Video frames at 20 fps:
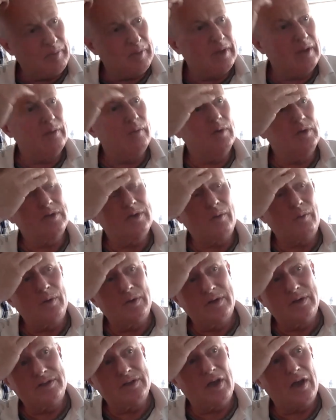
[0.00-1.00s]
something which I
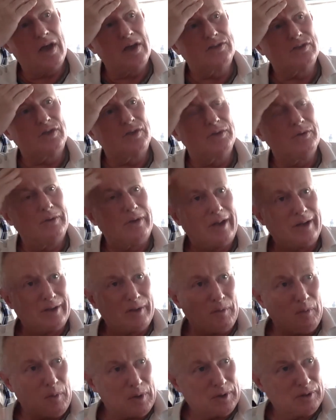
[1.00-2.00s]
wanted to ask you, and I
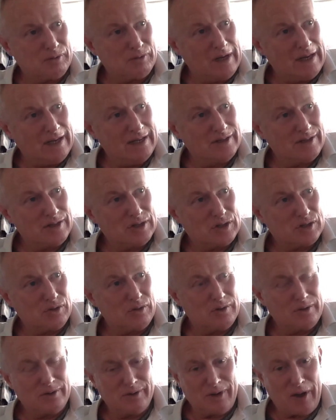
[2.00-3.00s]
don't want to really
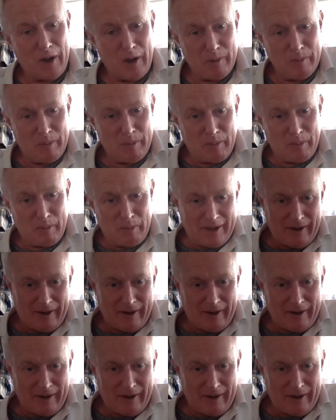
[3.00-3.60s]
destroy your hope,